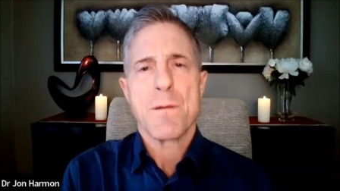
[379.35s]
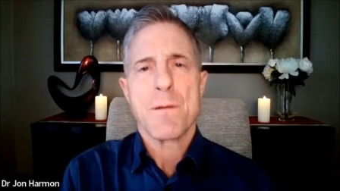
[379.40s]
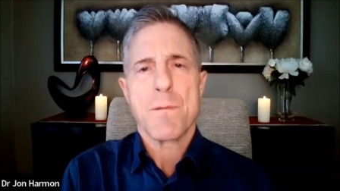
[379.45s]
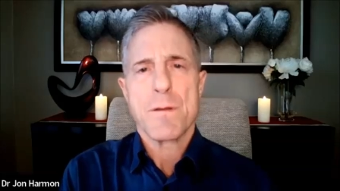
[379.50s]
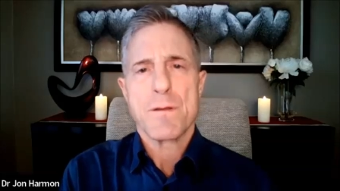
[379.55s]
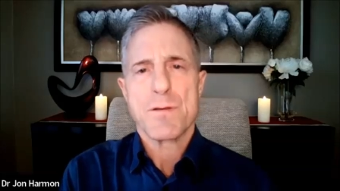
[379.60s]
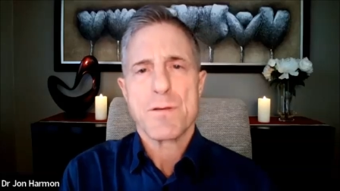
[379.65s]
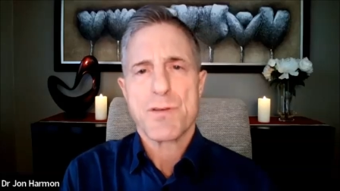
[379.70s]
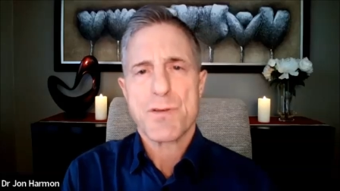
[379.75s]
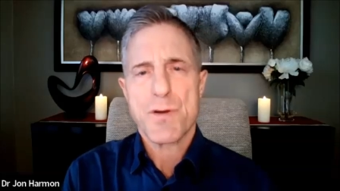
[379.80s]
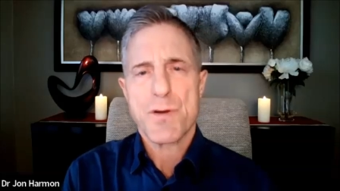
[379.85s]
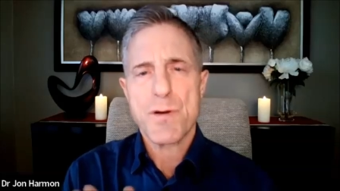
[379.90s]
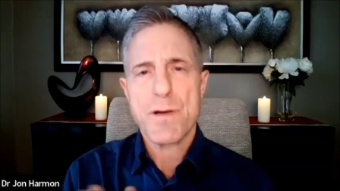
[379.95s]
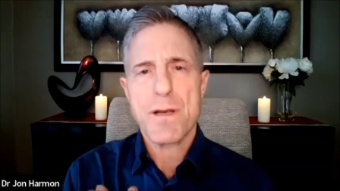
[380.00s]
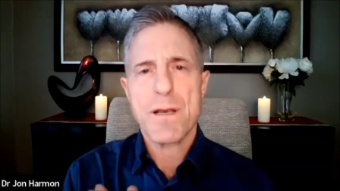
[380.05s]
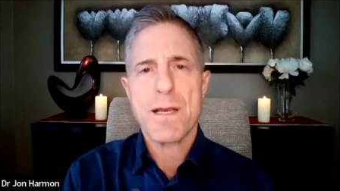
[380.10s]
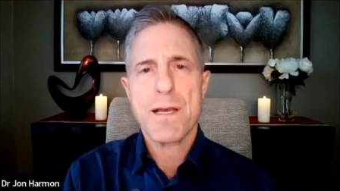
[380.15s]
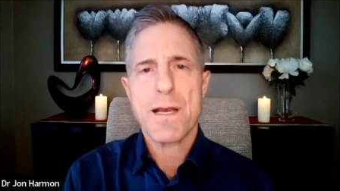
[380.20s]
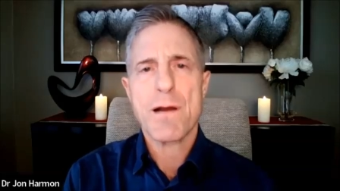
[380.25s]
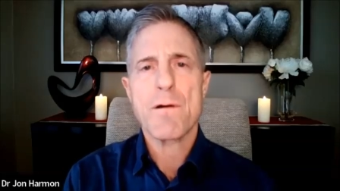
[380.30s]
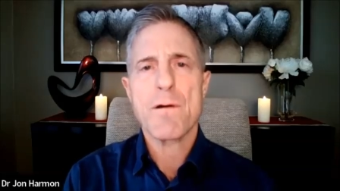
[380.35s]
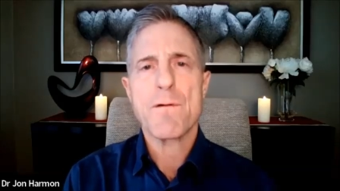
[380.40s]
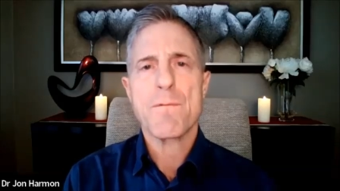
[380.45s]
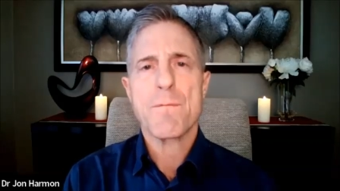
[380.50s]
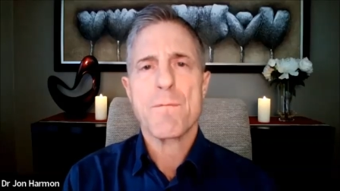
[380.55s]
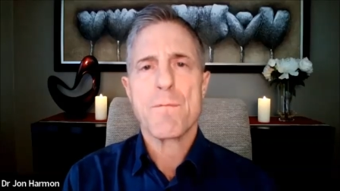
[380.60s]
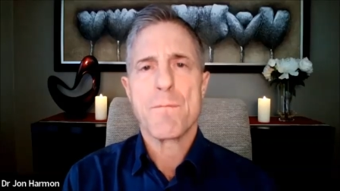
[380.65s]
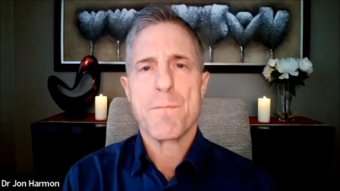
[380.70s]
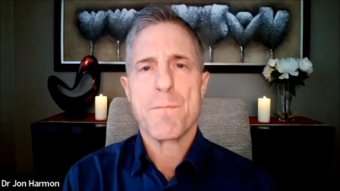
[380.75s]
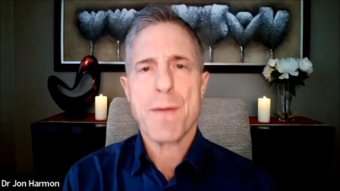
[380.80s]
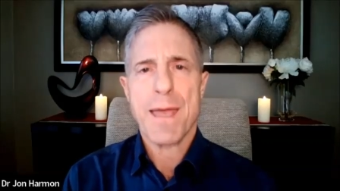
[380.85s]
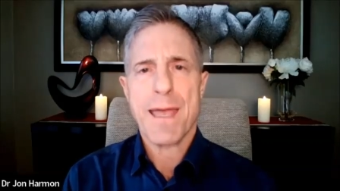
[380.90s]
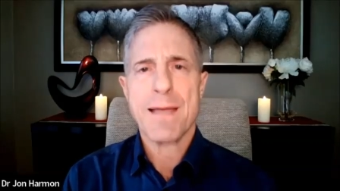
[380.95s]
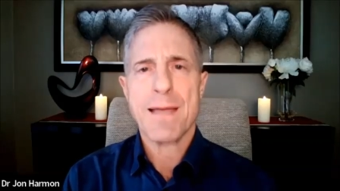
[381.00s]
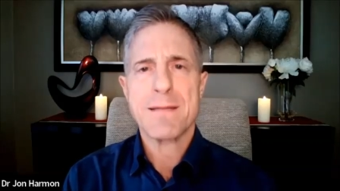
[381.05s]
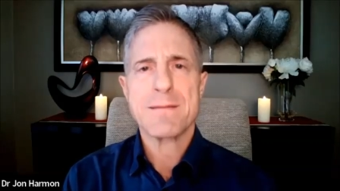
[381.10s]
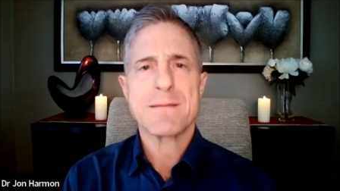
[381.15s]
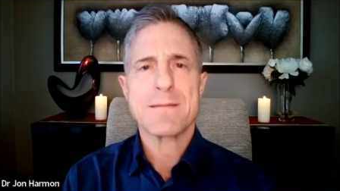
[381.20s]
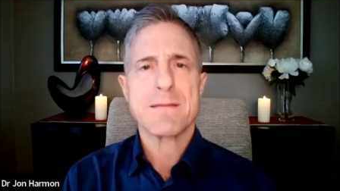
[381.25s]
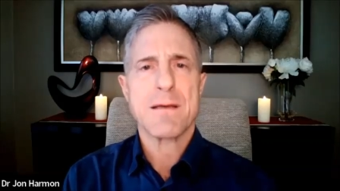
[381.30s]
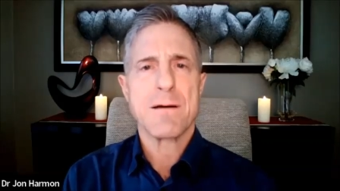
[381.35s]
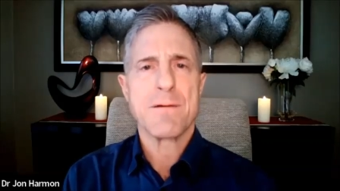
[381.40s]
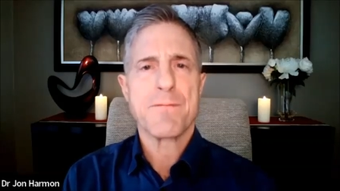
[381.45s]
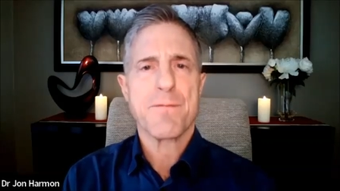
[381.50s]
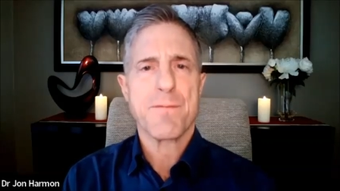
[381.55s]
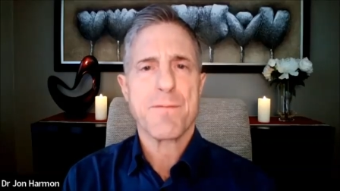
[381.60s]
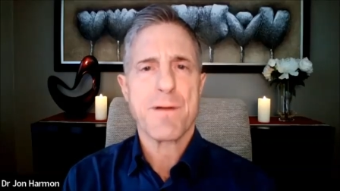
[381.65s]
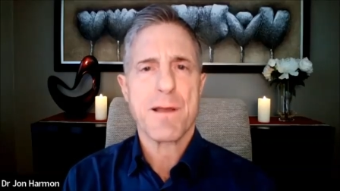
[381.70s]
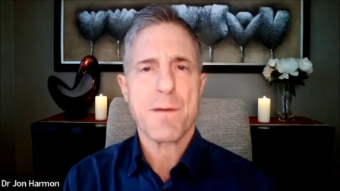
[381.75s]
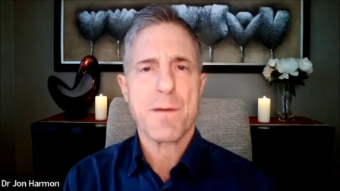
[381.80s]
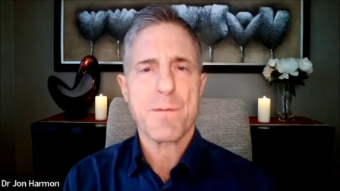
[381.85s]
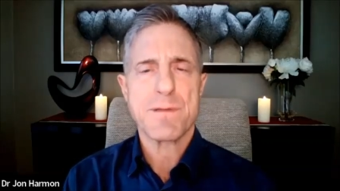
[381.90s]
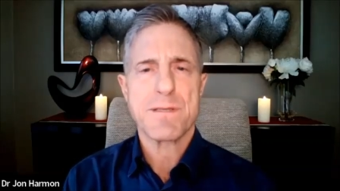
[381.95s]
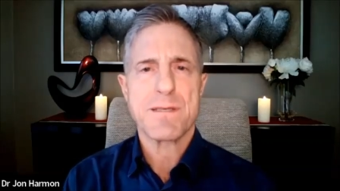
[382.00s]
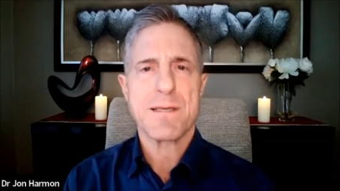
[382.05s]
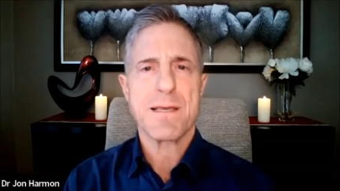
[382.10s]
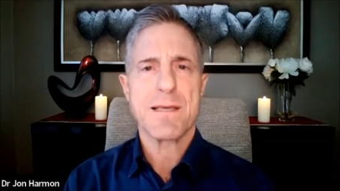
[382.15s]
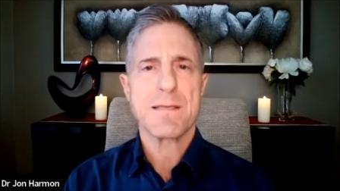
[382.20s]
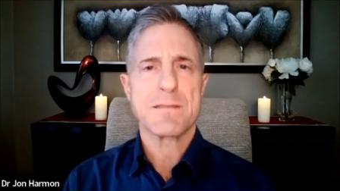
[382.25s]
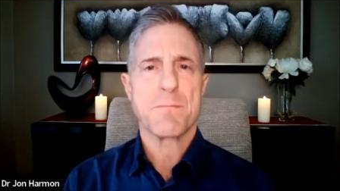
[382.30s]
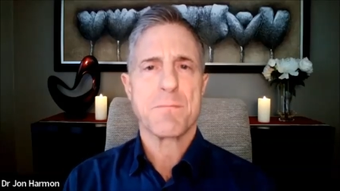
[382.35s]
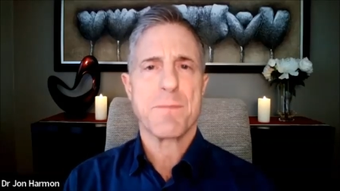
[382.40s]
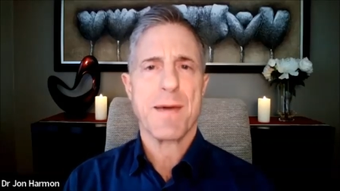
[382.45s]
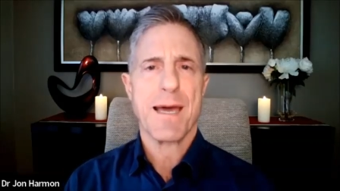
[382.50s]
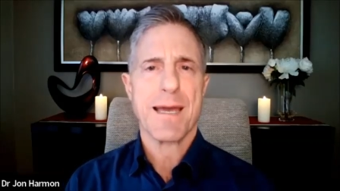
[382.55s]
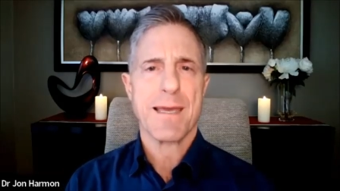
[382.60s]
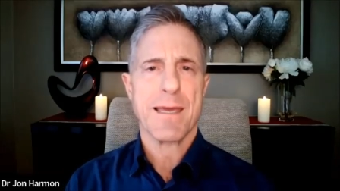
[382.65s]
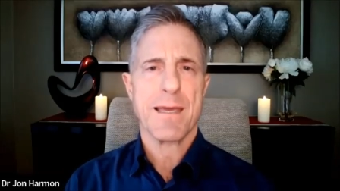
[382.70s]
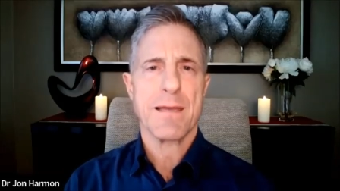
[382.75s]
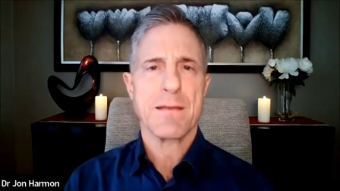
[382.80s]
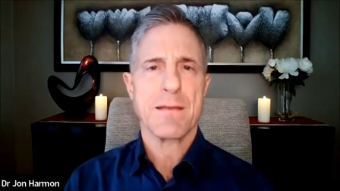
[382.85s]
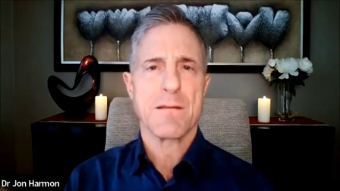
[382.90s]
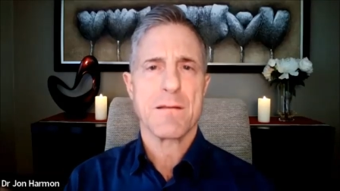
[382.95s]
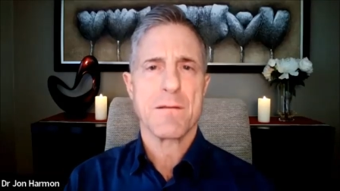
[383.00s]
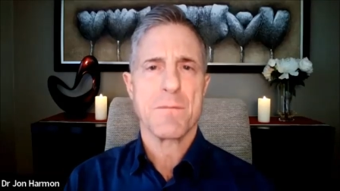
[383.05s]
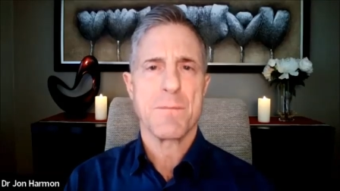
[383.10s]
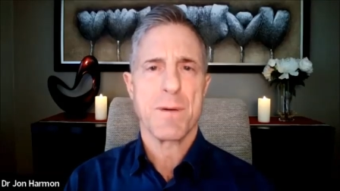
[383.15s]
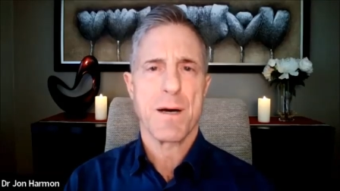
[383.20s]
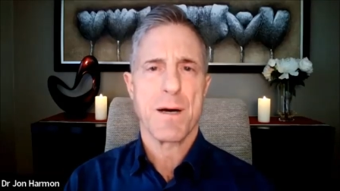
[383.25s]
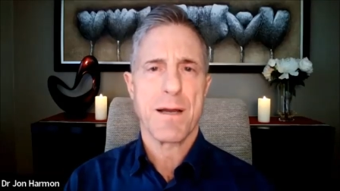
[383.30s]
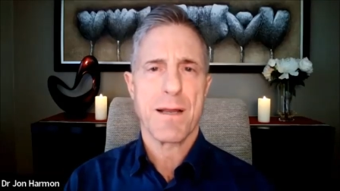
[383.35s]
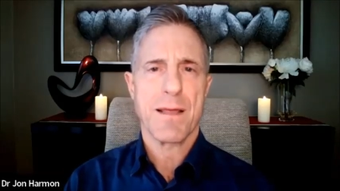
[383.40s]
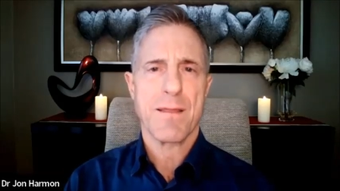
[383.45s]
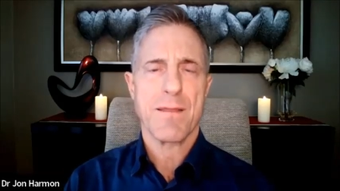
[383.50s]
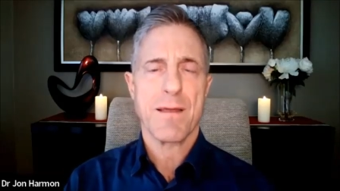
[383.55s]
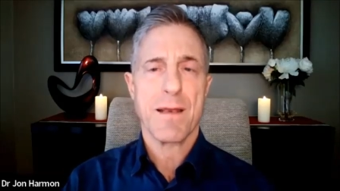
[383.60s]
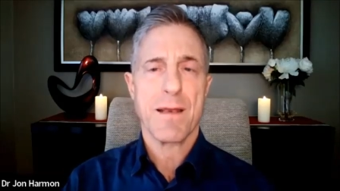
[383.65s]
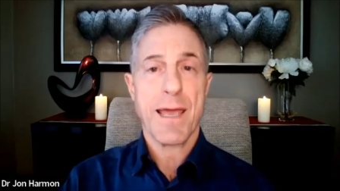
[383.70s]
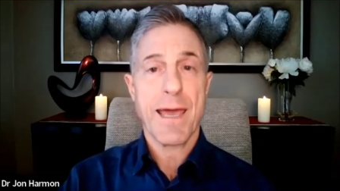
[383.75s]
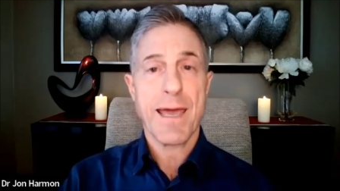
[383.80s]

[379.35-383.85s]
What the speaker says: certain narrow bands of frequencies back into the body that